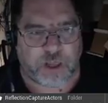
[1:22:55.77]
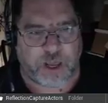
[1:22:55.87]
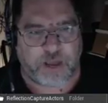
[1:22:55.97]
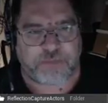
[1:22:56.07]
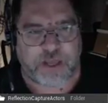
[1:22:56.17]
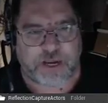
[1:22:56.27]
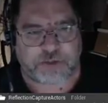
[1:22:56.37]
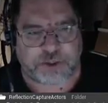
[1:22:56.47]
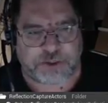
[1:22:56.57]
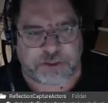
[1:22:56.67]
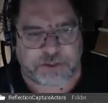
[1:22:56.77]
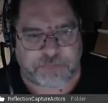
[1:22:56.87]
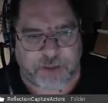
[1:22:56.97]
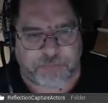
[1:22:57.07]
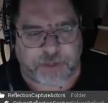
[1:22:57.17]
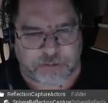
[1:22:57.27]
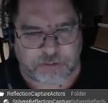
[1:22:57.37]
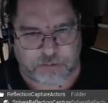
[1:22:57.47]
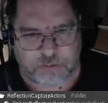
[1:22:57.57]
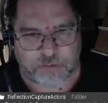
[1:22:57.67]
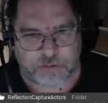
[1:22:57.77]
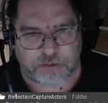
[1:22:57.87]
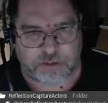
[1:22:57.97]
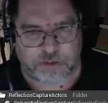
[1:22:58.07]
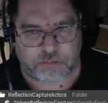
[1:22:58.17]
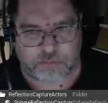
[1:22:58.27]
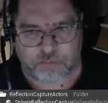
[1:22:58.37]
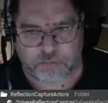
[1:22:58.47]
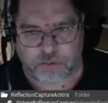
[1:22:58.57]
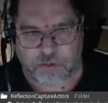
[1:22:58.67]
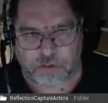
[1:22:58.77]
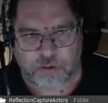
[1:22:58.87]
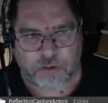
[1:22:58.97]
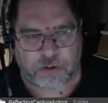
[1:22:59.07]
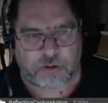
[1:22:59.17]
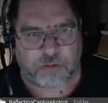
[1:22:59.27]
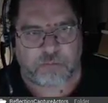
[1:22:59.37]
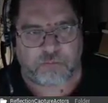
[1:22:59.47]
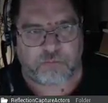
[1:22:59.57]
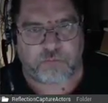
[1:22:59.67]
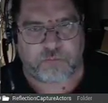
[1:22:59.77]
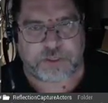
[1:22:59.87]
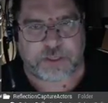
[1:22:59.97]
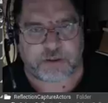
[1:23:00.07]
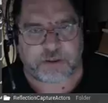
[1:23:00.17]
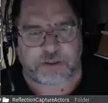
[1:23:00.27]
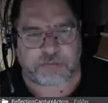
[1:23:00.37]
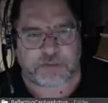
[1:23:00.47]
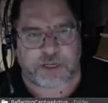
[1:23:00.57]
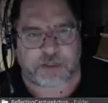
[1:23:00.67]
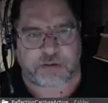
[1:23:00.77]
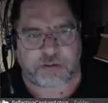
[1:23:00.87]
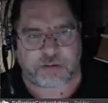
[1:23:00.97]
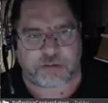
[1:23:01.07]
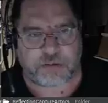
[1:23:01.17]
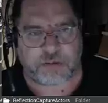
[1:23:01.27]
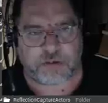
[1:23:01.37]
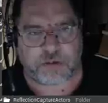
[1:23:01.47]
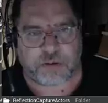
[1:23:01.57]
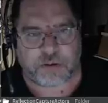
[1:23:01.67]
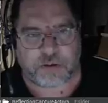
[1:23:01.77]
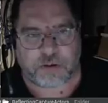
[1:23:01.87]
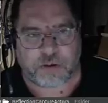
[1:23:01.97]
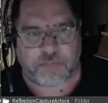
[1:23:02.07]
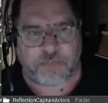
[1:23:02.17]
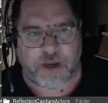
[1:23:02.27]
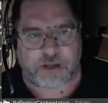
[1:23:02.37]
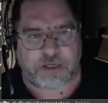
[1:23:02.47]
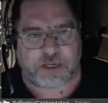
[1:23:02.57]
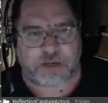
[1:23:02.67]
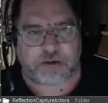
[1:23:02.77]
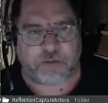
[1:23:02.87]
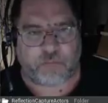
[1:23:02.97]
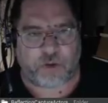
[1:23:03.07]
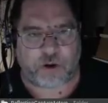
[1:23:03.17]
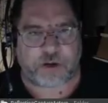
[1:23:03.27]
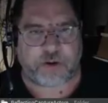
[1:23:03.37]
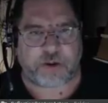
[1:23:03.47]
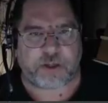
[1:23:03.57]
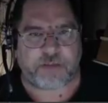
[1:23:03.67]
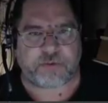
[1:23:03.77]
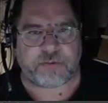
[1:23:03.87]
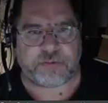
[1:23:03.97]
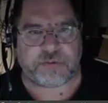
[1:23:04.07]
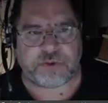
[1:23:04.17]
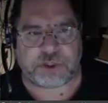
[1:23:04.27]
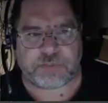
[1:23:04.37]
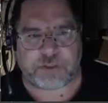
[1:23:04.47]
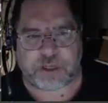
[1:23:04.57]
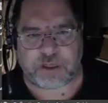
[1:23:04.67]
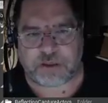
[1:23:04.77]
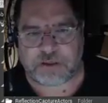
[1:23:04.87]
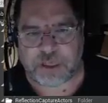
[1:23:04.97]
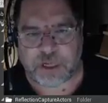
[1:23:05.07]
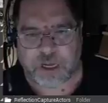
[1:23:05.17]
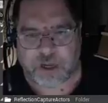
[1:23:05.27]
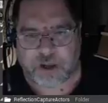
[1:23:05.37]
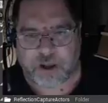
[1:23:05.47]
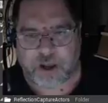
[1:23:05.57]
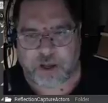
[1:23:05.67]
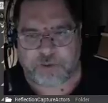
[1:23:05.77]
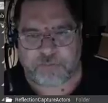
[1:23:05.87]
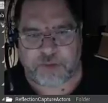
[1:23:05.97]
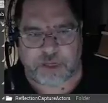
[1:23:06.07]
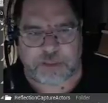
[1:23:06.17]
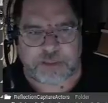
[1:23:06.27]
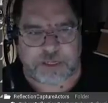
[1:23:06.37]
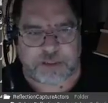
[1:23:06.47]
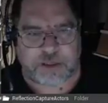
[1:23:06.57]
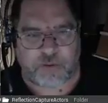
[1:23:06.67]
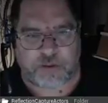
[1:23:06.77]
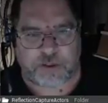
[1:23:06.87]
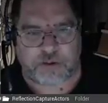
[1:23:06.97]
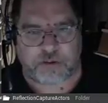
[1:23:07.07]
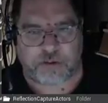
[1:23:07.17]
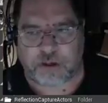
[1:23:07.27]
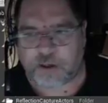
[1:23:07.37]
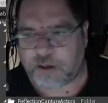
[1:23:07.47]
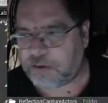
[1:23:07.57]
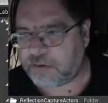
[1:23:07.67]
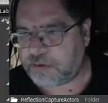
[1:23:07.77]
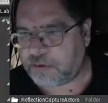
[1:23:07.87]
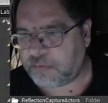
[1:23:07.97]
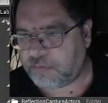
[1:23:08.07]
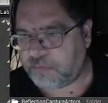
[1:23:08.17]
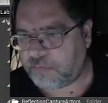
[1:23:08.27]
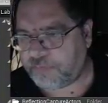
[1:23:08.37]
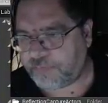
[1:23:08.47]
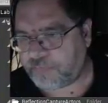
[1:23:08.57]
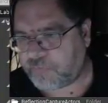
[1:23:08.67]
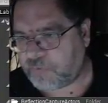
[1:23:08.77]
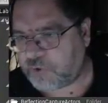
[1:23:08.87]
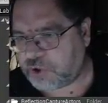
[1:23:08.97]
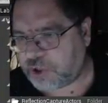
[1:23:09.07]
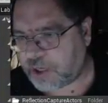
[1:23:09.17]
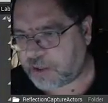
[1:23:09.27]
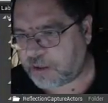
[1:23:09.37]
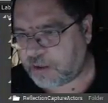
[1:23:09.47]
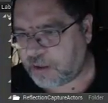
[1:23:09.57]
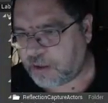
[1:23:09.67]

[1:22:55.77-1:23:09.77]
I have not actually seen this map yet, so we'll take at this one together. I'm not going to get in here and walk at ground level just because i i need to go in here and check.